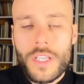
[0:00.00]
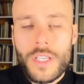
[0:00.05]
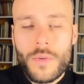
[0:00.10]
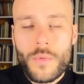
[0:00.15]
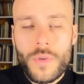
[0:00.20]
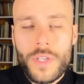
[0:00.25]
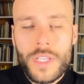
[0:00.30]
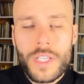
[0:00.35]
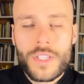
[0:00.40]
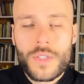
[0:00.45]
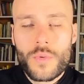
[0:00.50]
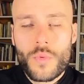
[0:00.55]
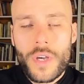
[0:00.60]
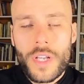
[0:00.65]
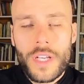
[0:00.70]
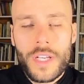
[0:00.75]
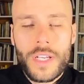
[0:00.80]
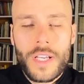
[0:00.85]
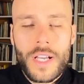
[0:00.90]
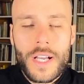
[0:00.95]
Week is
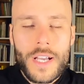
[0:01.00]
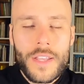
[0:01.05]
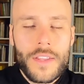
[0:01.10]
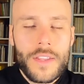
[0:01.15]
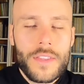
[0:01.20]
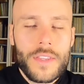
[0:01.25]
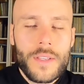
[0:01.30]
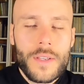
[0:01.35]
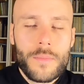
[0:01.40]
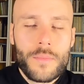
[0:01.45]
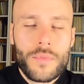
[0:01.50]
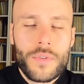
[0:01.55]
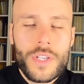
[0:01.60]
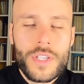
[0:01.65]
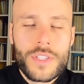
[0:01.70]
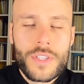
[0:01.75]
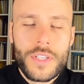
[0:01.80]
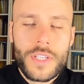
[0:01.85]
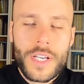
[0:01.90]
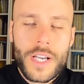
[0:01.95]
when the
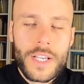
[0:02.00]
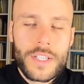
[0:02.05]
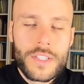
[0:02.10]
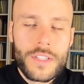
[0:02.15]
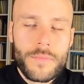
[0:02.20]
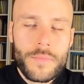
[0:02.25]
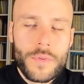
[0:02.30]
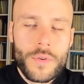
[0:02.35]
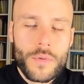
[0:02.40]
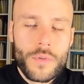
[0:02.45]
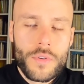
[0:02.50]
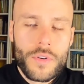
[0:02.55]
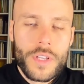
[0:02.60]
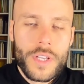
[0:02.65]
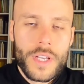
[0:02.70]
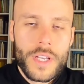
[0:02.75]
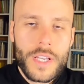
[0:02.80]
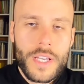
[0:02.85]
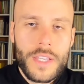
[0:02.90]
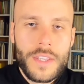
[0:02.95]
priests of the Diocese of Peoria